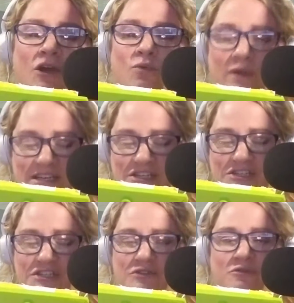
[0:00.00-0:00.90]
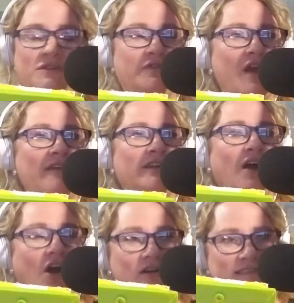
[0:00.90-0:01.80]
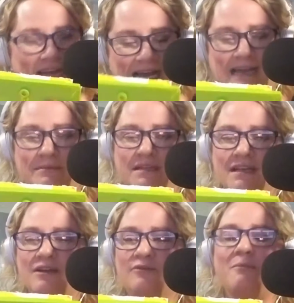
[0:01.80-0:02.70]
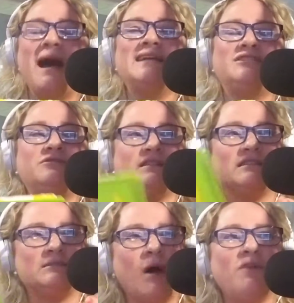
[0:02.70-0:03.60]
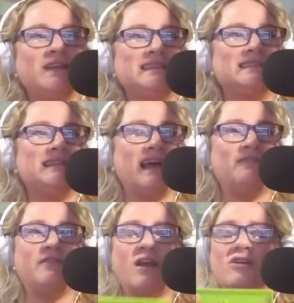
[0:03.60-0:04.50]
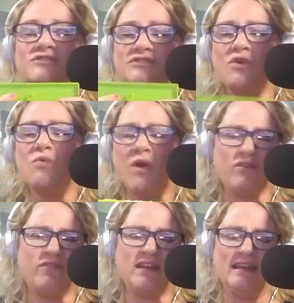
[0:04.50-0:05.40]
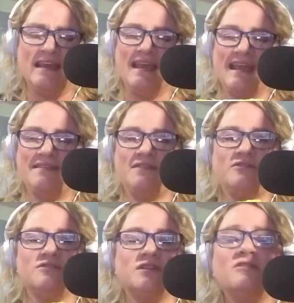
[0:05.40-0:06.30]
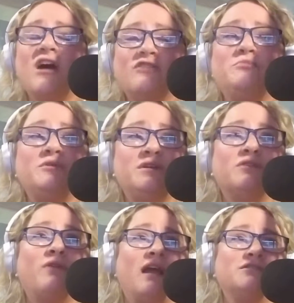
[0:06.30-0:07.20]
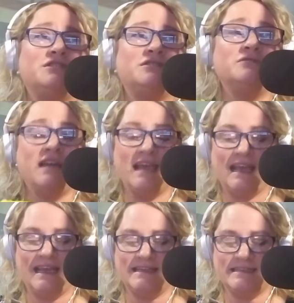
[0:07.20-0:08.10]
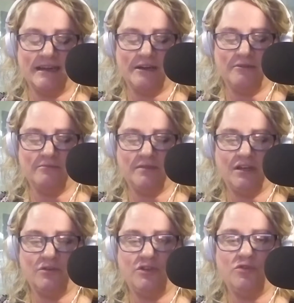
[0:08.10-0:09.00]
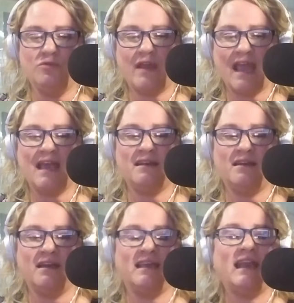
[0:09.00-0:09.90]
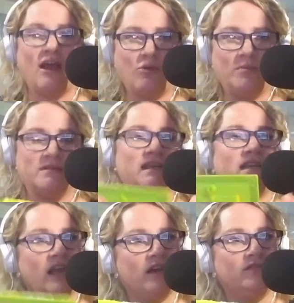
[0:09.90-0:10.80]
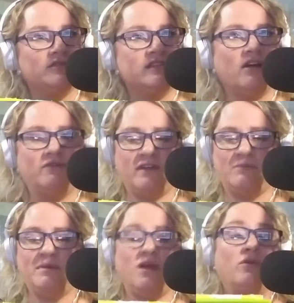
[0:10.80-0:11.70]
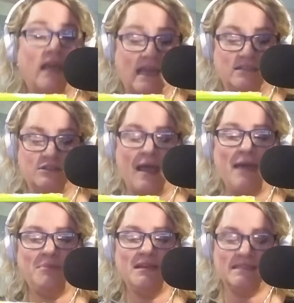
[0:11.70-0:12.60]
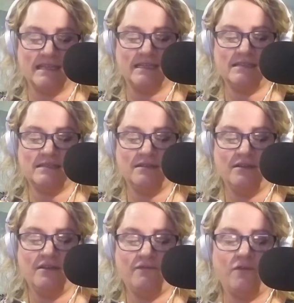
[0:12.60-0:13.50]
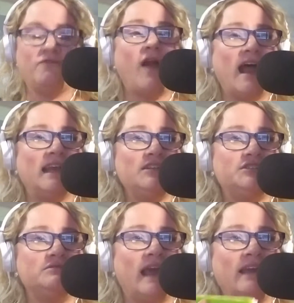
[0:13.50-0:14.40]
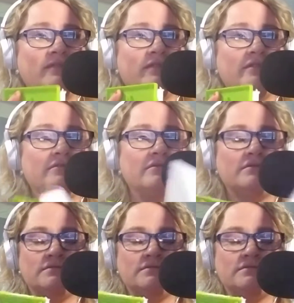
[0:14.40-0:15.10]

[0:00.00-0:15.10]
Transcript: reaches you if you're having a hard time, and reminds you that the small things in life, they are so worth it, and that there's a lot of beauty around you, and you know, you can get help and take care of yourself and be okay. So happiness is for Friday, June 8th,